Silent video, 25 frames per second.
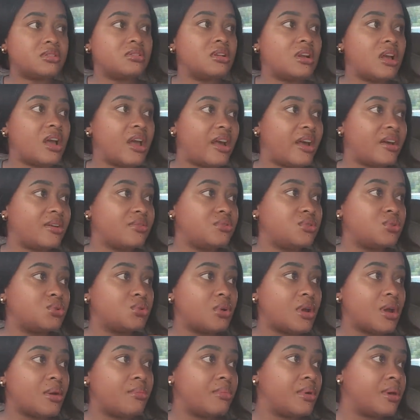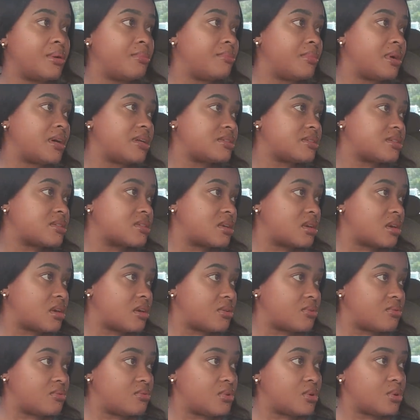I have to wear my mask
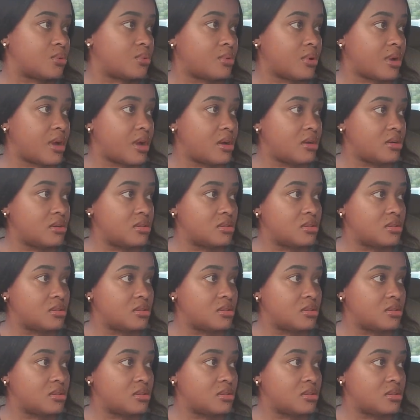everywhere.